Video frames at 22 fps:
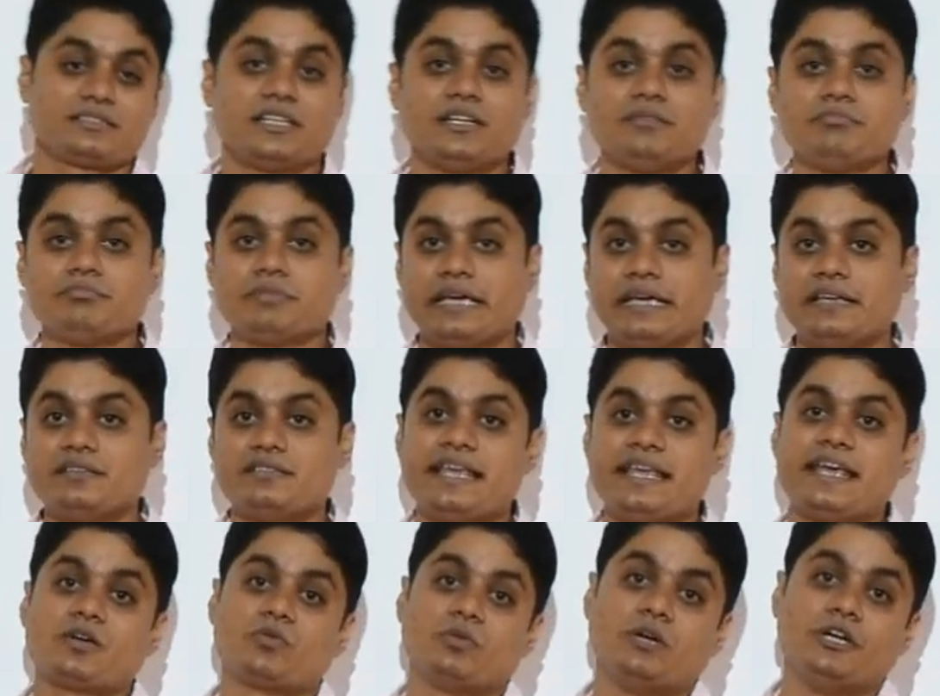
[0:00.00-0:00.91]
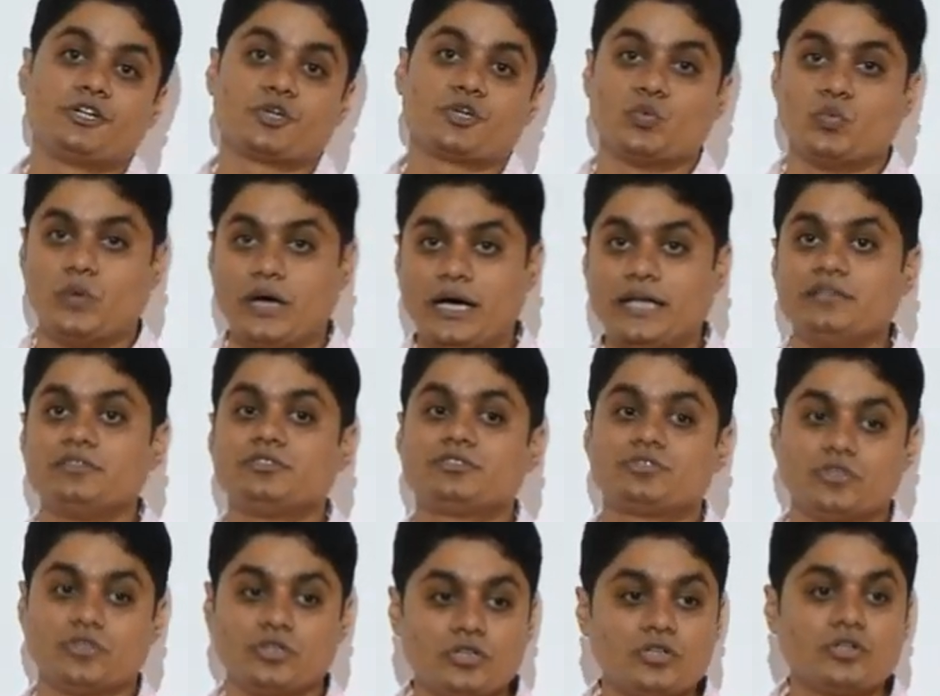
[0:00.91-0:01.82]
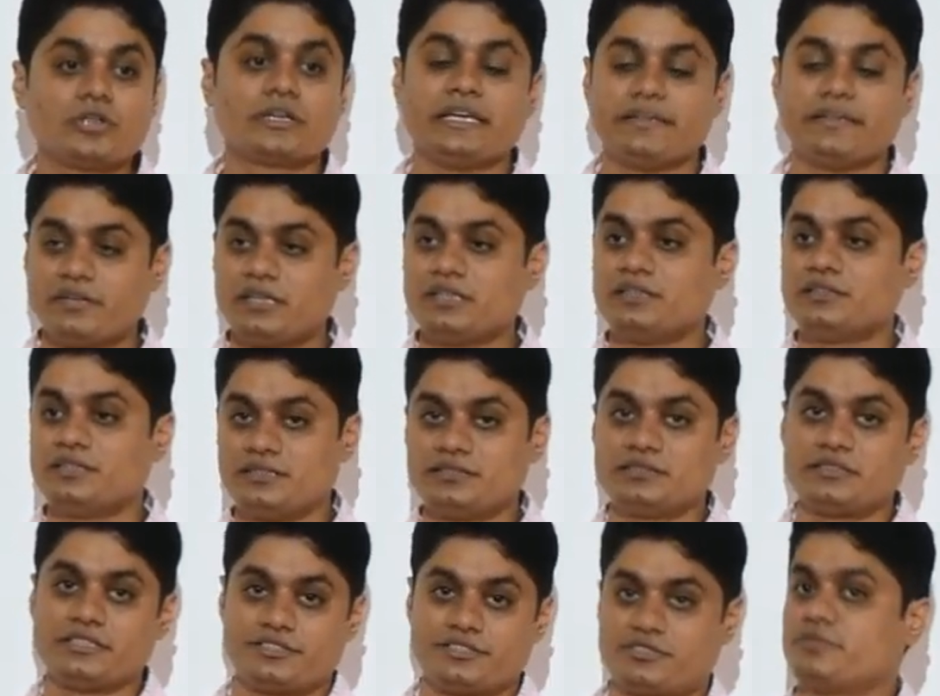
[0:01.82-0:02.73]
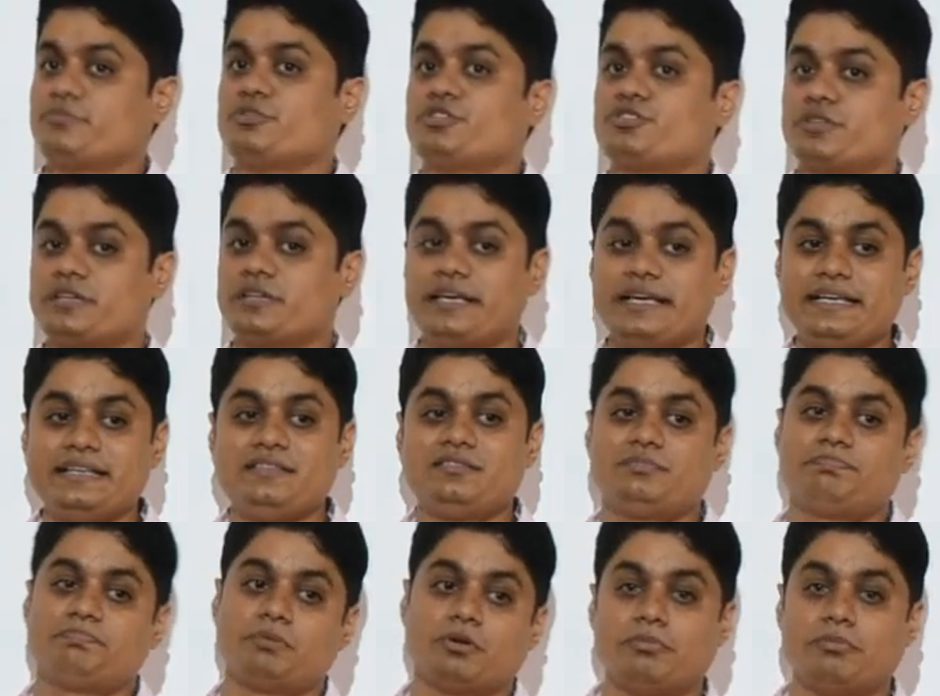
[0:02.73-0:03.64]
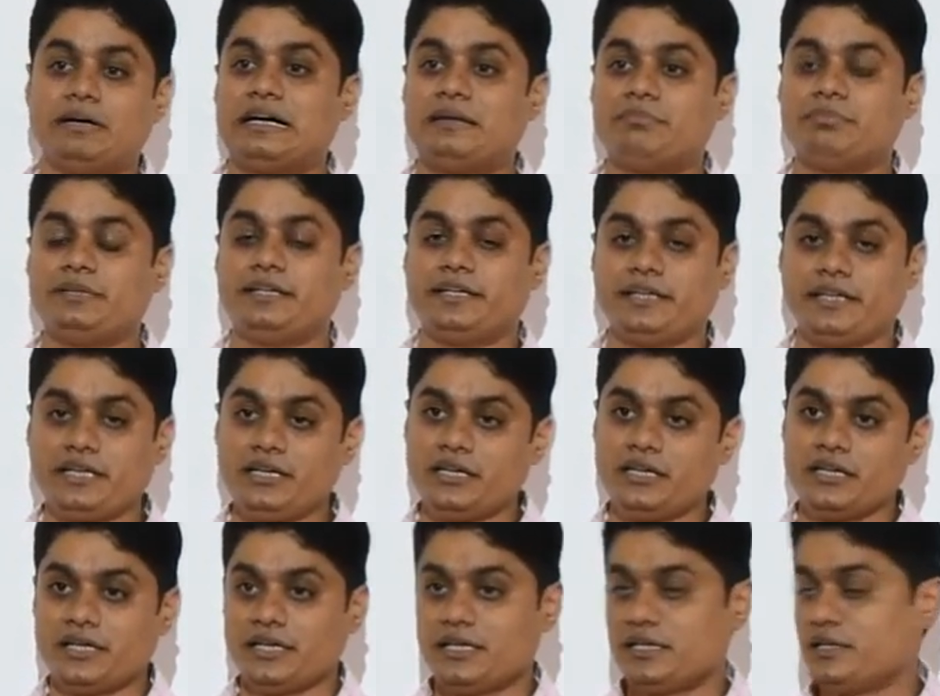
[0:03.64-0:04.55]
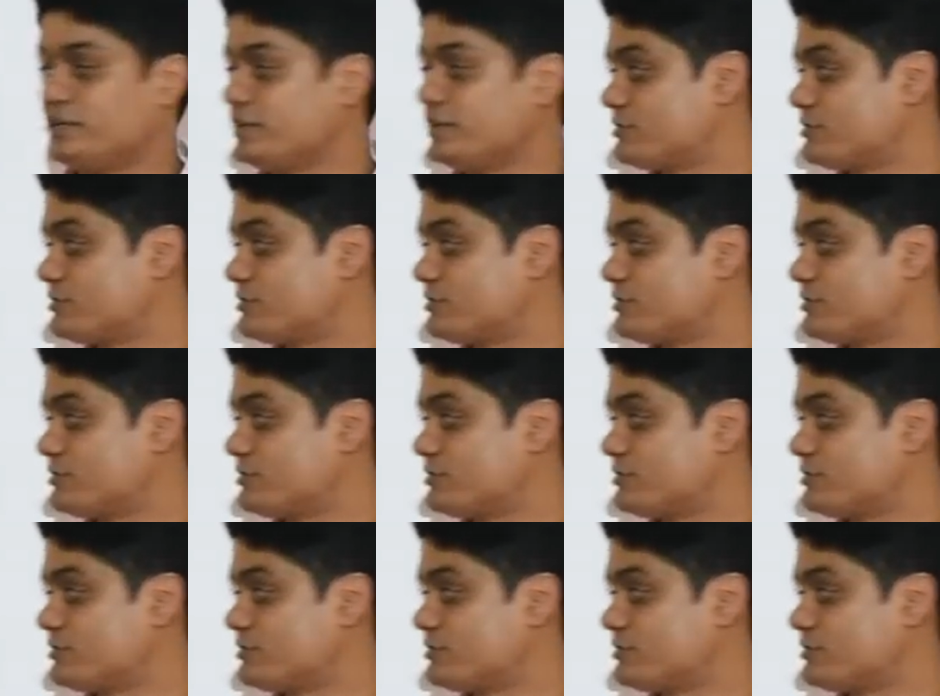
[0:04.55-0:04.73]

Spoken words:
sum is equal to 1. So given this distribution is probability